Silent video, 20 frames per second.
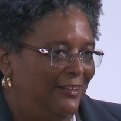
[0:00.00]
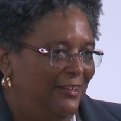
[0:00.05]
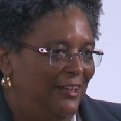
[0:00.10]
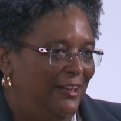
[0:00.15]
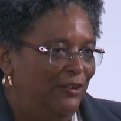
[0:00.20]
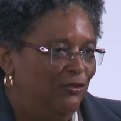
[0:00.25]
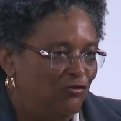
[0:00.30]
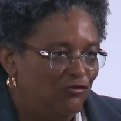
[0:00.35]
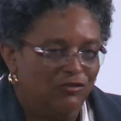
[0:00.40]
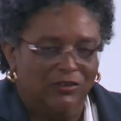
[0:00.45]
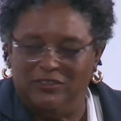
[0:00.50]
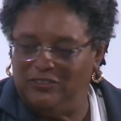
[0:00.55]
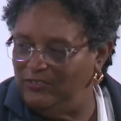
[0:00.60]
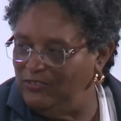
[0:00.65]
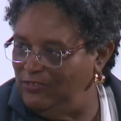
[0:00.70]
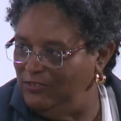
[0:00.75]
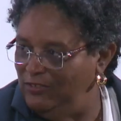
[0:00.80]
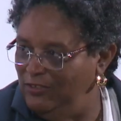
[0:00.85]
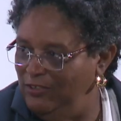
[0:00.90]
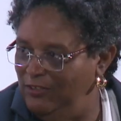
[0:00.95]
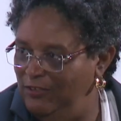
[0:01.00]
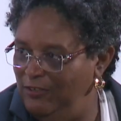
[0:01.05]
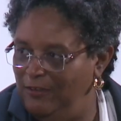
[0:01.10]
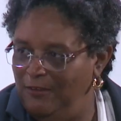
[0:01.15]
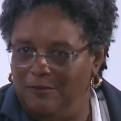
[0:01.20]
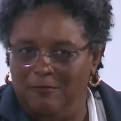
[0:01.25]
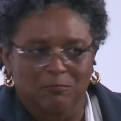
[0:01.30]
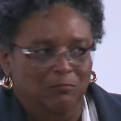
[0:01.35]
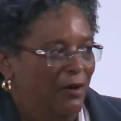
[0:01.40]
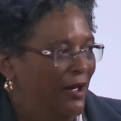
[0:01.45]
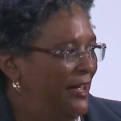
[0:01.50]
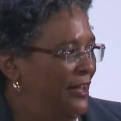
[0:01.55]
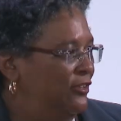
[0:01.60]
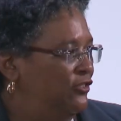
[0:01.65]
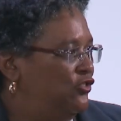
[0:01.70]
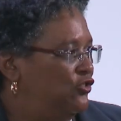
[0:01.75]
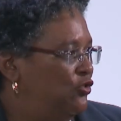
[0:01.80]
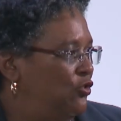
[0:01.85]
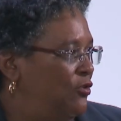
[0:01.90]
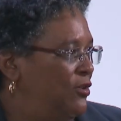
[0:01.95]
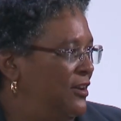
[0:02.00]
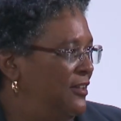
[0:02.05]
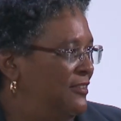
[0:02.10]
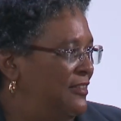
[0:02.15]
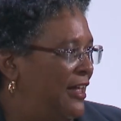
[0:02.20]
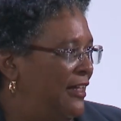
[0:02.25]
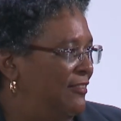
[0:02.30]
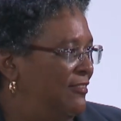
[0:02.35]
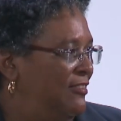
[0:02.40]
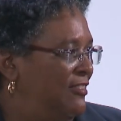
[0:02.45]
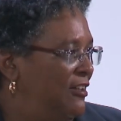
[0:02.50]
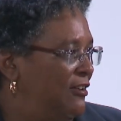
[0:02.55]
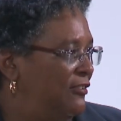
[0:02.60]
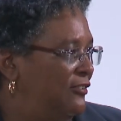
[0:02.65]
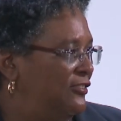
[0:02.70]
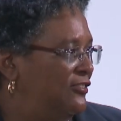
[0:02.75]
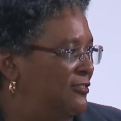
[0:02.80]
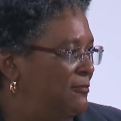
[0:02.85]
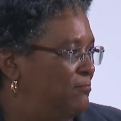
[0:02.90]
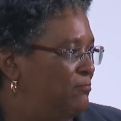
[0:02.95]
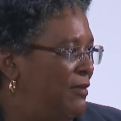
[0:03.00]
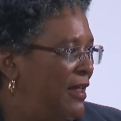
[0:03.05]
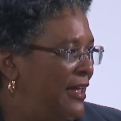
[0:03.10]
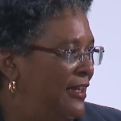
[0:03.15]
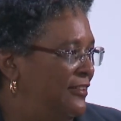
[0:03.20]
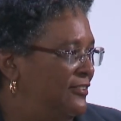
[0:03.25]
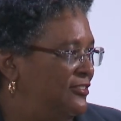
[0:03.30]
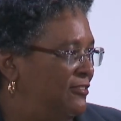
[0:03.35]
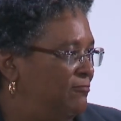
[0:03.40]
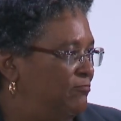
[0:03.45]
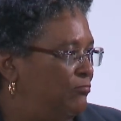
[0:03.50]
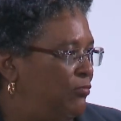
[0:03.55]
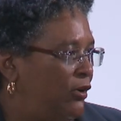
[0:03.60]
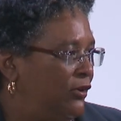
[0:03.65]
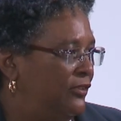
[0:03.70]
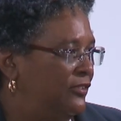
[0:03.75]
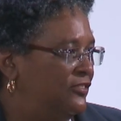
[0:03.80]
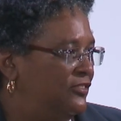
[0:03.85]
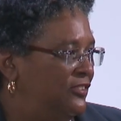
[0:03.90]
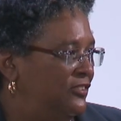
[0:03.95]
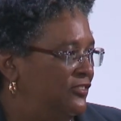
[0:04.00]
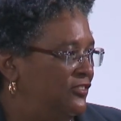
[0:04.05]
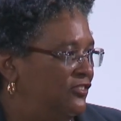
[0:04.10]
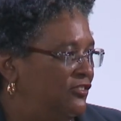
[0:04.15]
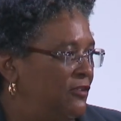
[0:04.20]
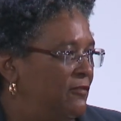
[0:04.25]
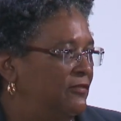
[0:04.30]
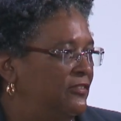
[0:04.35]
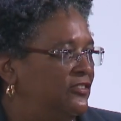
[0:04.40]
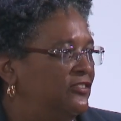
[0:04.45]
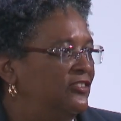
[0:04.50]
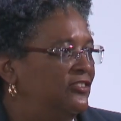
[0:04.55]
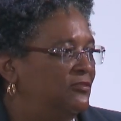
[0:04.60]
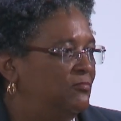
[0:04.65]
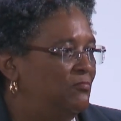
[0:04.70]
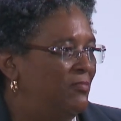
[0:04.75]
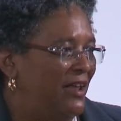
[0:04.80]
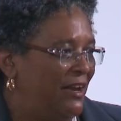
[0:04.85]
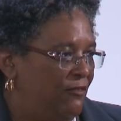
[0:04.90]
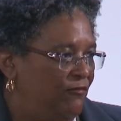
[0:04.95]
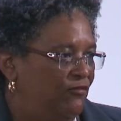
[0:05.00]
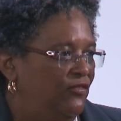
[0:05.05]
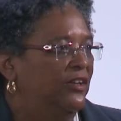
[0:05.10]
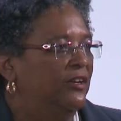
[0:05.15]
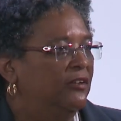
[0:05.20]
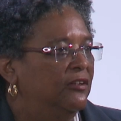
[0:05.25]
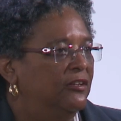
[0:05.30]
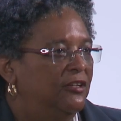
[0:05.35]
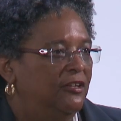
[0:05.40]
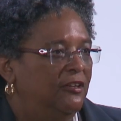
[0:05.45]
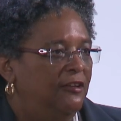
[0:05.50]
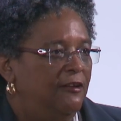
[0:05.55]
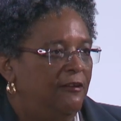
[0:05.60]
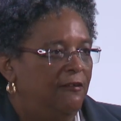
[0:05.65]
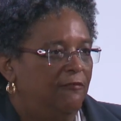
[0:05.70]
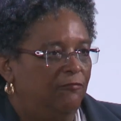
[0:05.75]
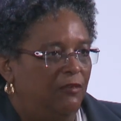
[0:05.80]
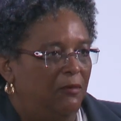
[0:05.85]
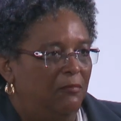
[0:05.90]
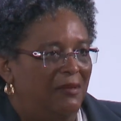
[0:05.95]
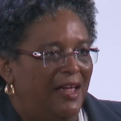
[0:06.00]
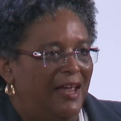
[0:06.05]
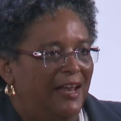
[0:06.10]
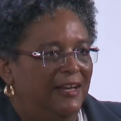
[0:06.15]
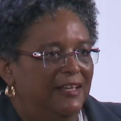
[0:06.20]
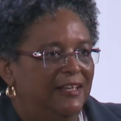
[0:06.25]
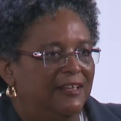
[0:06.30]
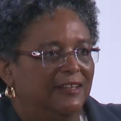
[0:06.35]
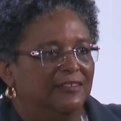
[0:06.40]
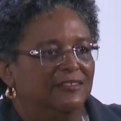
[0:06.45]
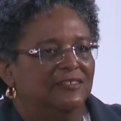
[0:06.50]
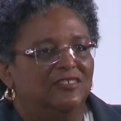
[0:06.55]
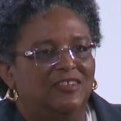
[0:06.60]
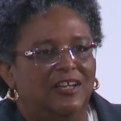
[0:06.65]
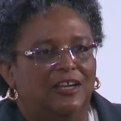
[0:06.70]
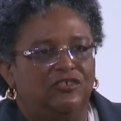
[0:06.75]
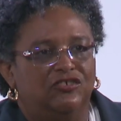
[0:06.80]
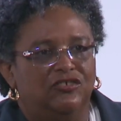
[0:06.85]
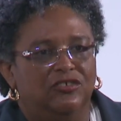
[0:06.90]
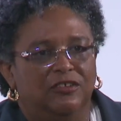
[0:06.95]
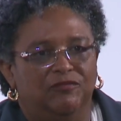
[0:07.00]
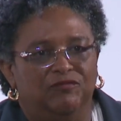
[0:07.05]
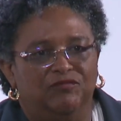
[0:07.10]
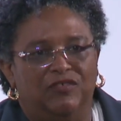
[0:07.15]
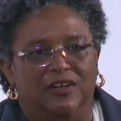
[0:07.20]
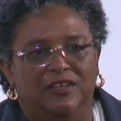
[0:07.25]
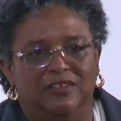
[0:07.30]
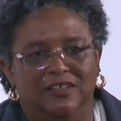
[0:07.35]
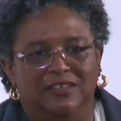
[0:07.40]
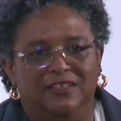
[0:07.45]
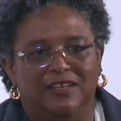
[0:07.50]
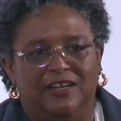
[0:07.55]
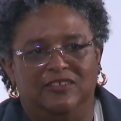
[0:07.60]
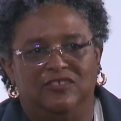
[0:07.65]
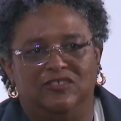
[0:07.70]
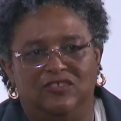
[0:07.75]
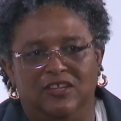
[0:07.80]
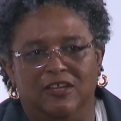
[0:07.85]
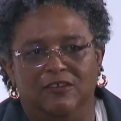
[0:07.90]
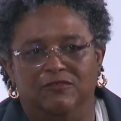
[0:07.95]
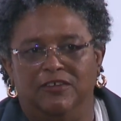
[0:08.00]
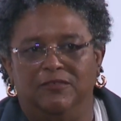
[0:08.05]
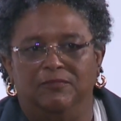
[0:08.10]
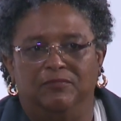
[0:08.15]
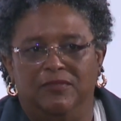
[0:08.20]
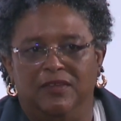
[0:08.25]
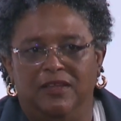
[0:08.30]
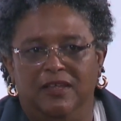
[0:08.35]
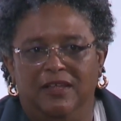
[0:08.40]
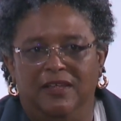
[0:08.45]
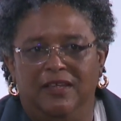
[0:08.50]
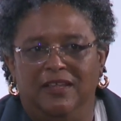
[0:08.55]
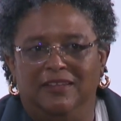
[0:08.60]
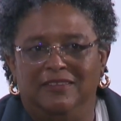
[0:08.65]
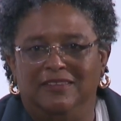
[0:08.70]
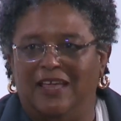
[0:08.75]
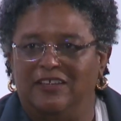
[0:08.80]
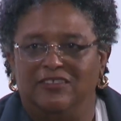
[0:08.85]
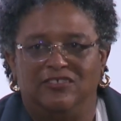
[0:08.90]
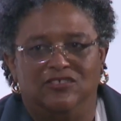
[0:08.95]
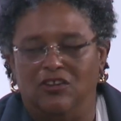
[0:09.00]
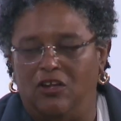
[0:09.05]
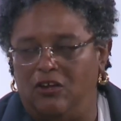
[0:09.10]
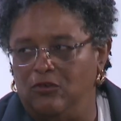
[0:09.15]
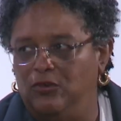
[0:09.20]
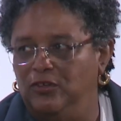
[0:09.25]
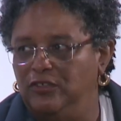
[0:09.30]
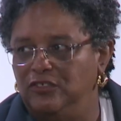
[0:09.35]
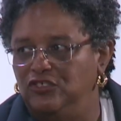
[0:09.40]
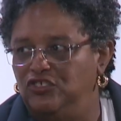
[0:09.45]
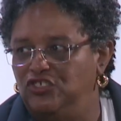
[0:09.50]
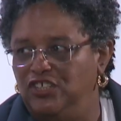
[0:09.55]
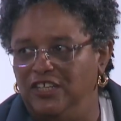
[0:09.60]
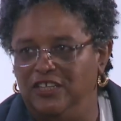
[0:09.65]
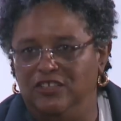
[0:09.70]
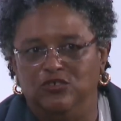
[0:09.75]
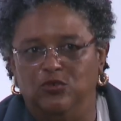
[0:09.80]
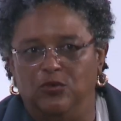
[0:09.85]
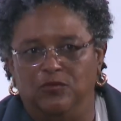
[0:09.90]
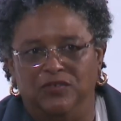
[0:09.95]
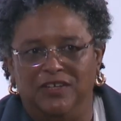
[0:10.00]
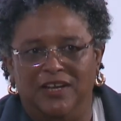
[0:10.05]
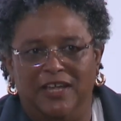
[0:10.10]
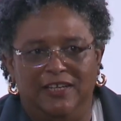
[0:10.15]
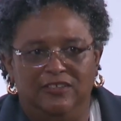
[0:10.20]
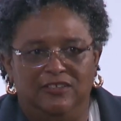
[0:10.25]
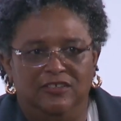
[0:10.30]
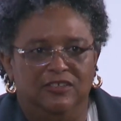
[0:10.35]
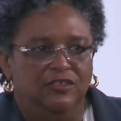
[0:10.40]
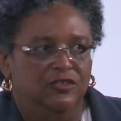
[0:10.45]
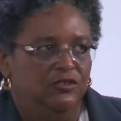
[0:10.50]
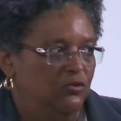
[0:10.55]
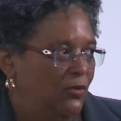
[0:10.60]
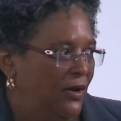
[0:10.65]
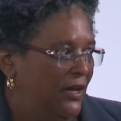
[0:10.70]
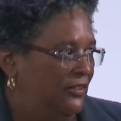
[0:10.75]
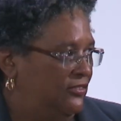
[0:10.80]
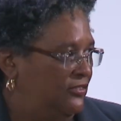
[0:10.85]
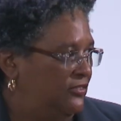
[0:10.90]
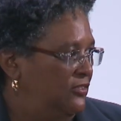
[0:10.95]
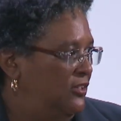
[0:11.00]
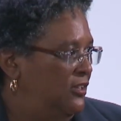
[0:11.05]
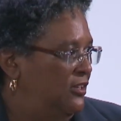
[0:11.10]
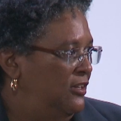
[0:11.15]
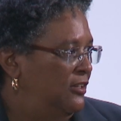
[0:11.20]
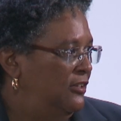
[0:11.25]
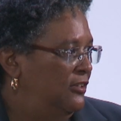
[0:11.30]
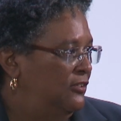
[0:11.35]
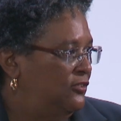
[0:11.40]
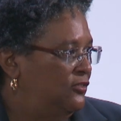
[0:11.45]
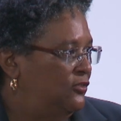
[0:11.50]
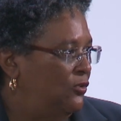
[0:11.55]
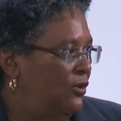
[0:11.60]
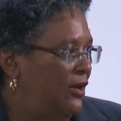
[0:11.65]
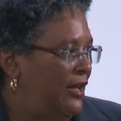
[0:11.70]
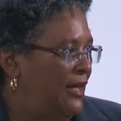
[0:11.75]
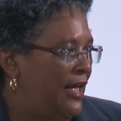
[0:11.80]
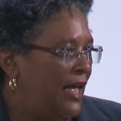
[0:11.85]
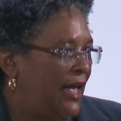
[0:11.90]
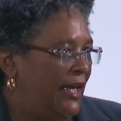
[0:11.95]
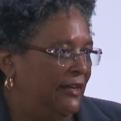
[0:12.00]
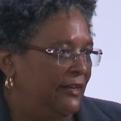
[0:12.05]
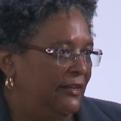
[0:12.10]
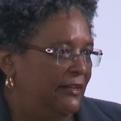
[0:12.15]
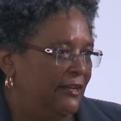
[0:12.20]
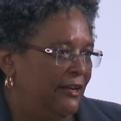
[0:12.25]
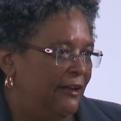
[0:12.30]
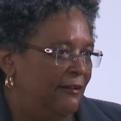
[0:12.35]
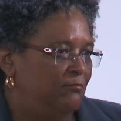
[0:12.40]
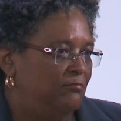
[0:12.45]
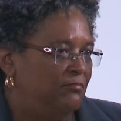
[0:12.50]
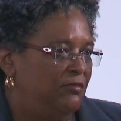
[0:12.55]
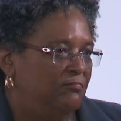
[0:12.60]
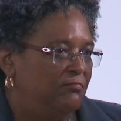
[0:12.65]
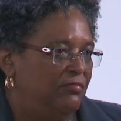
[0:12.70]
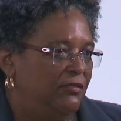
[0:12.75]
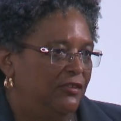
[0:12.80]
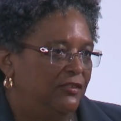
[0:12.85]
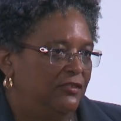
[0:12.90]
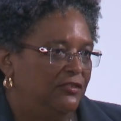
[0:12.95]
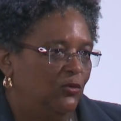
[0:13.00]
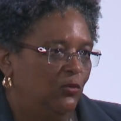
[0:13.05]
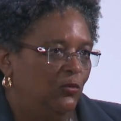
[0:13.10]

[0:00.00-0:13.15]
interest by ensuring that their suppliers of products and services benefit from any concessional funding that is given. That's not going to change overnight in the US. So I am prepared to